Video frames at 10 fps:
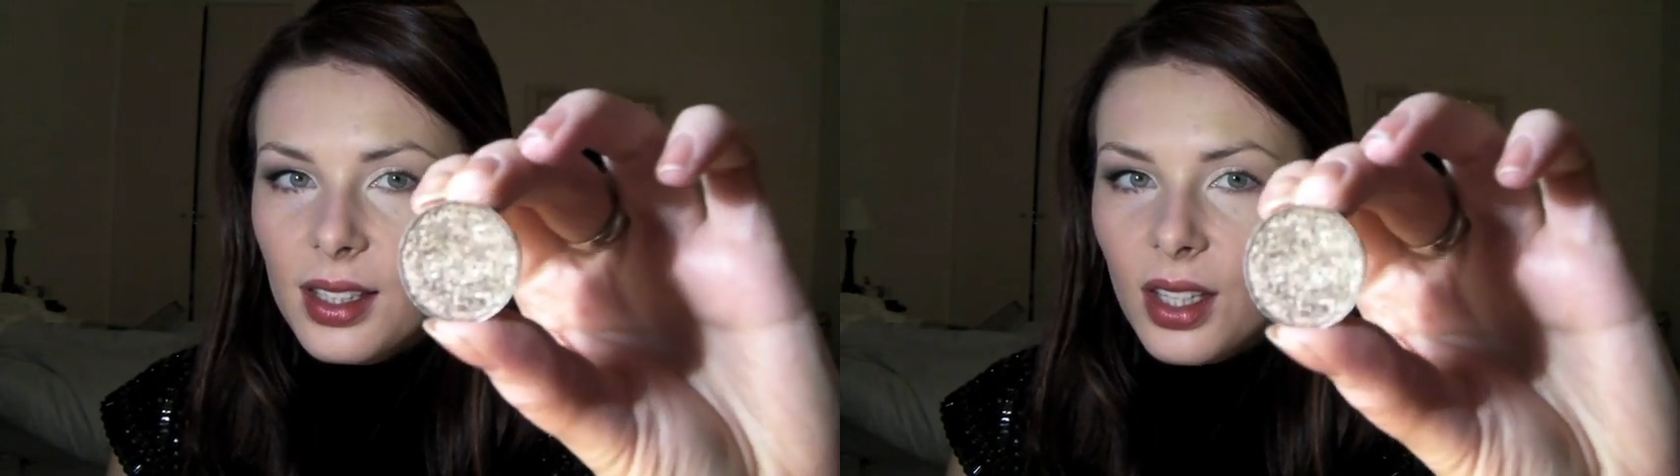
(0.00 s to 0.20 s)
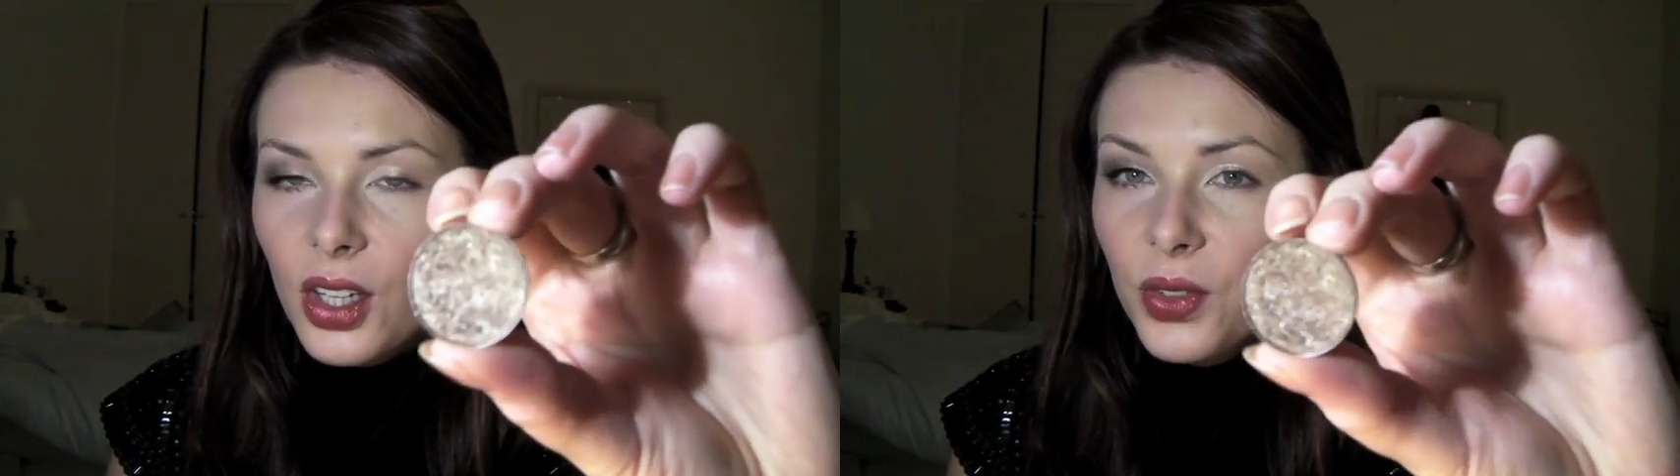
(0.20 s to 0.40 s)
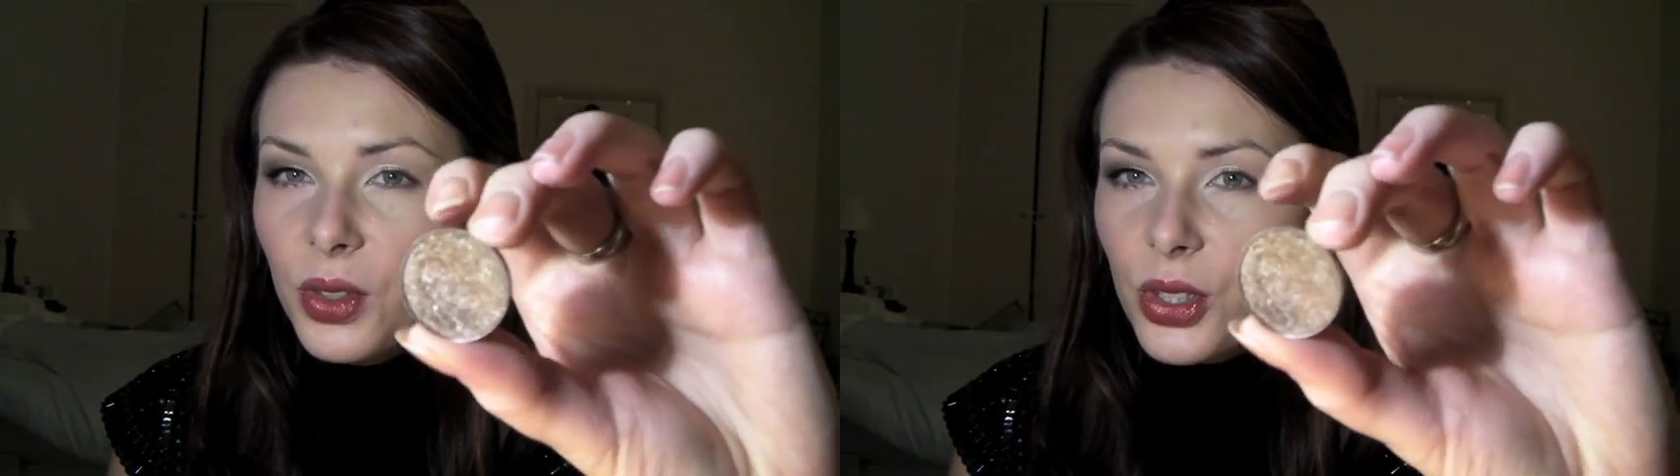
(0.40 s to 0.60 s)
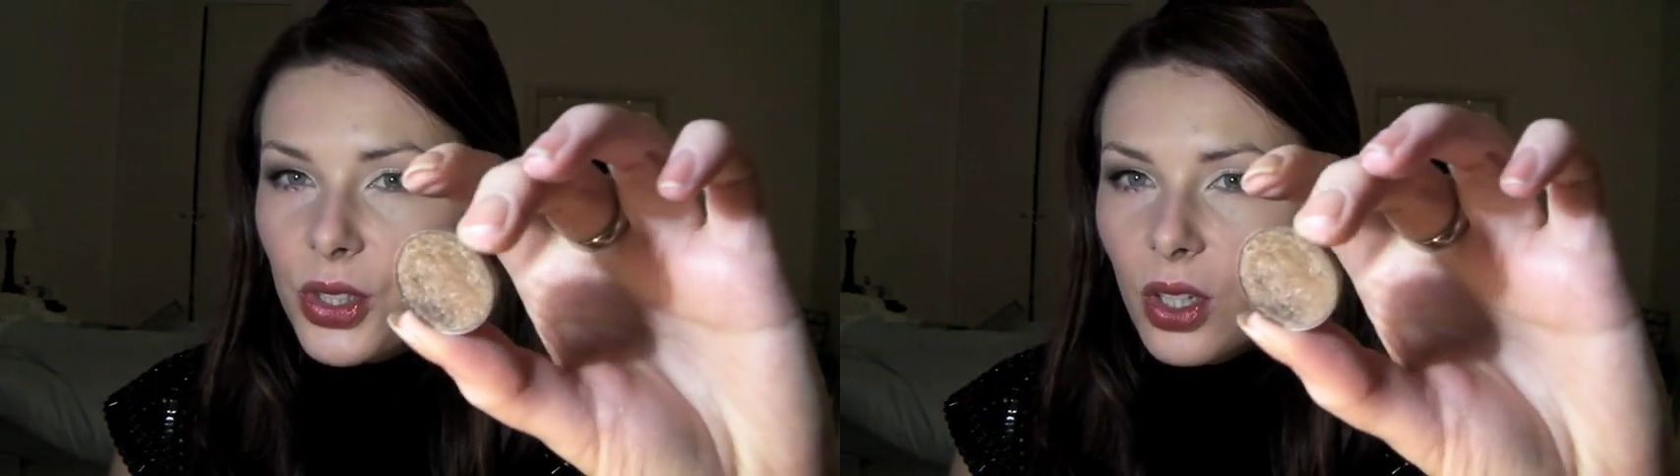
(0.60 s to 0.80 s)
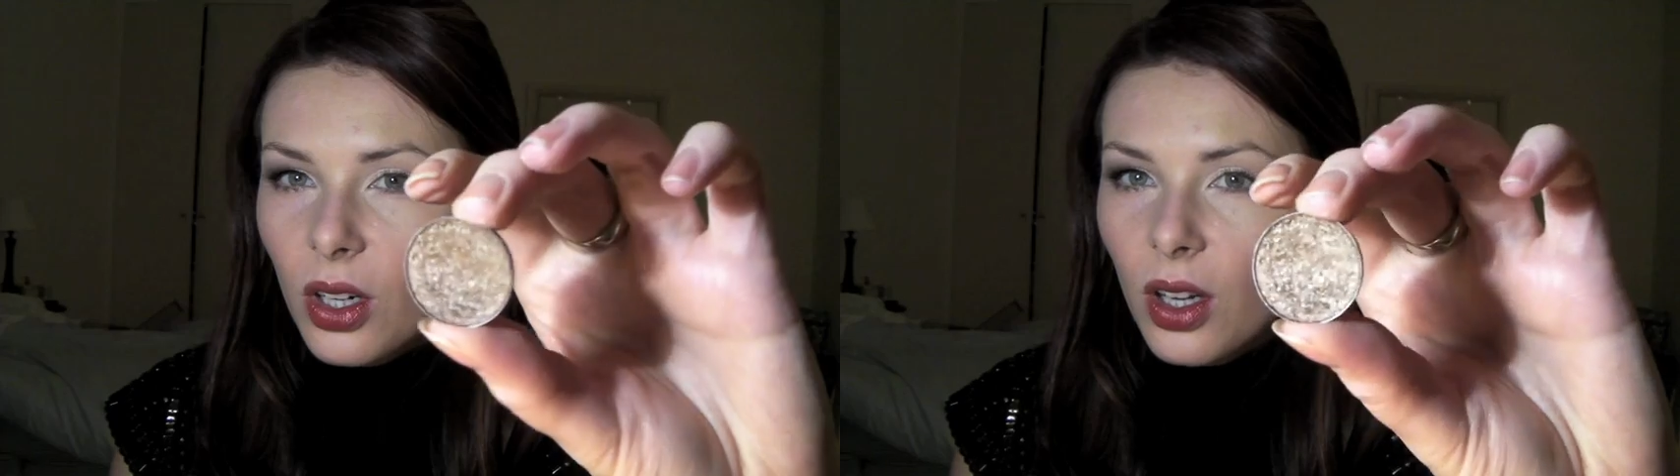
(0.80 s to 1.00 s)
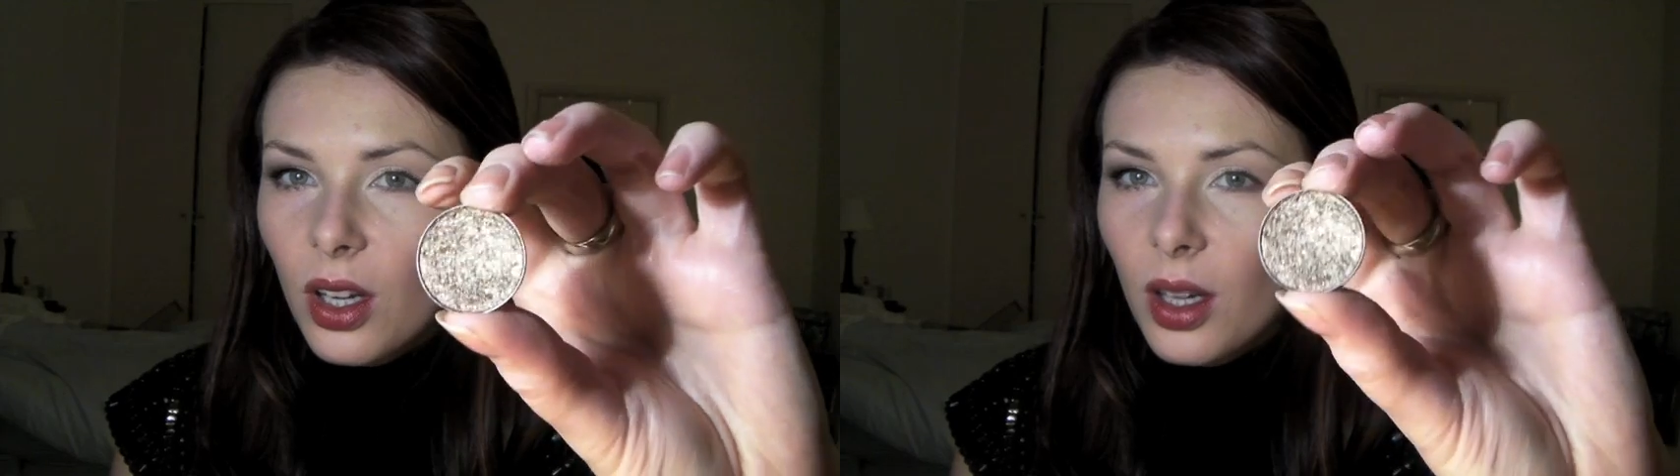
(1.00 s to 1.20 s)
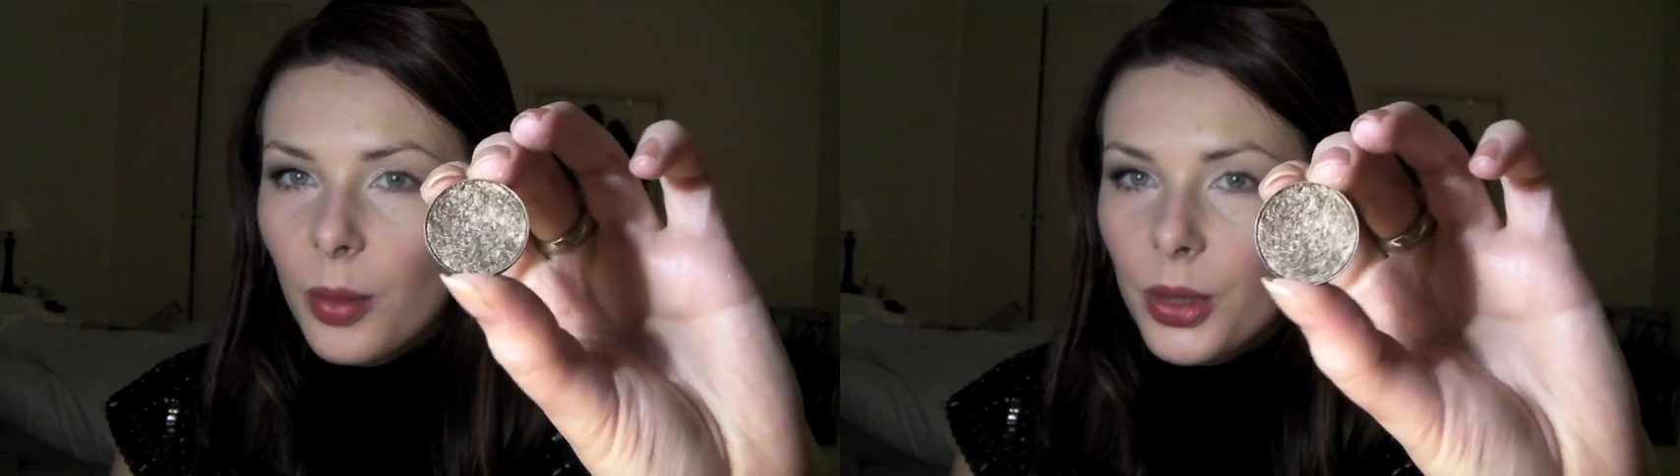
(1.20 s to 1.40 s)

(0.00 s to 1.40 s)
It's kind of a darker